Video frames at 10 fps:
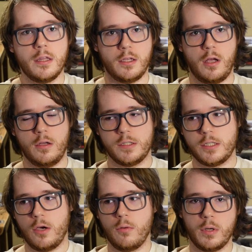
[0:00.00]
Then
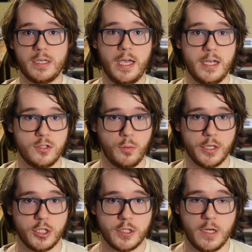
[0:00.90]
also get a
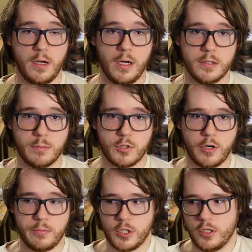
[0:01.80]
Twitch
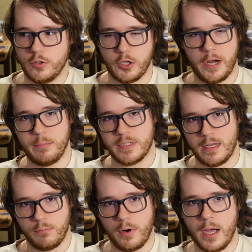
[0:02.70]
subscription, use your
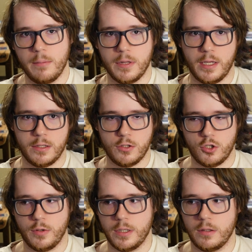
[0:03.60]
Amazon Prime, and then
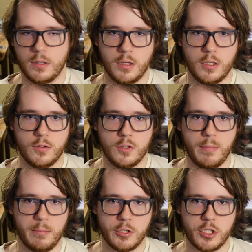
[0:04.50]
join the YouTube
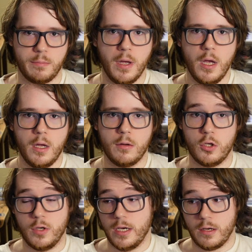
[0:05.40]
membership.
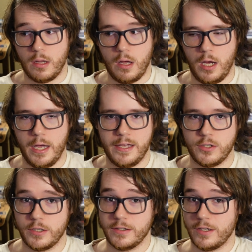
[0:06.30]
You get
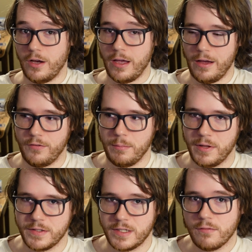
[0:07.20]
entered into every
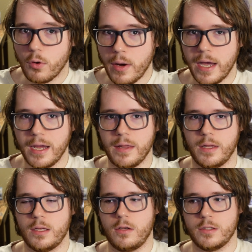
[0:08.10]
month's giveaway, and
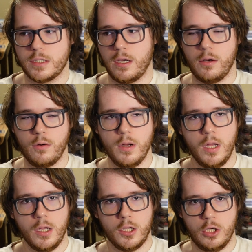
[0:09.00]
then also
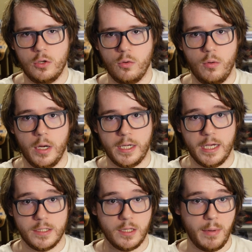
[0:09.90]
you get
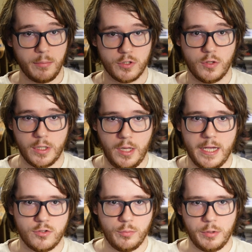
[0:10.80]
into the members only
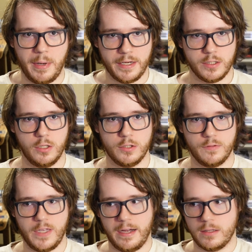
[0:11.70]
classroom with my
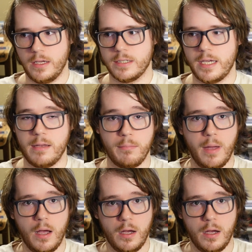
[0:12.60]
exclusive deck list and